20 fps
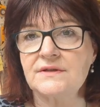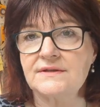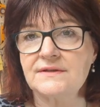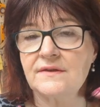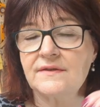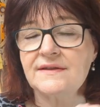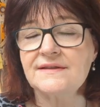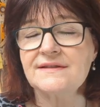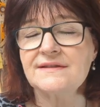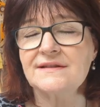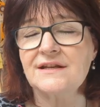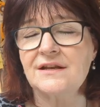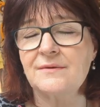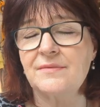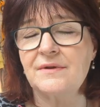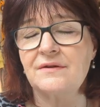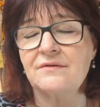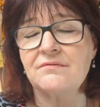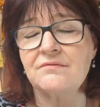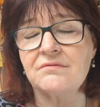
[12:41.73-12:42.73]
So this is going to
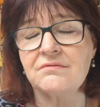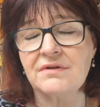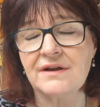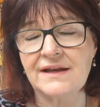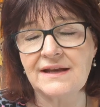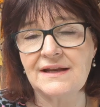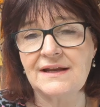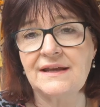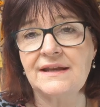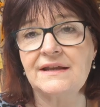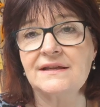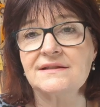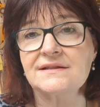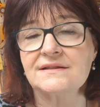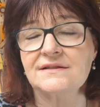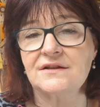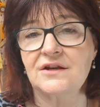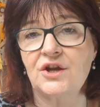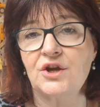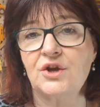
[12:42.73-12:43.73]
be a really
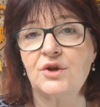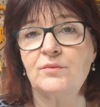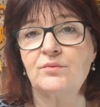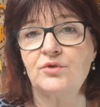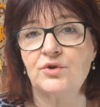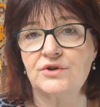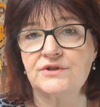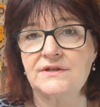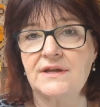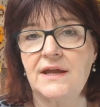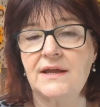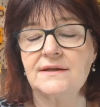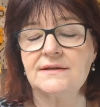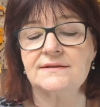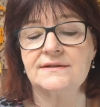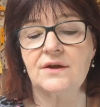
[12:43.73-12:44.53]
slow project.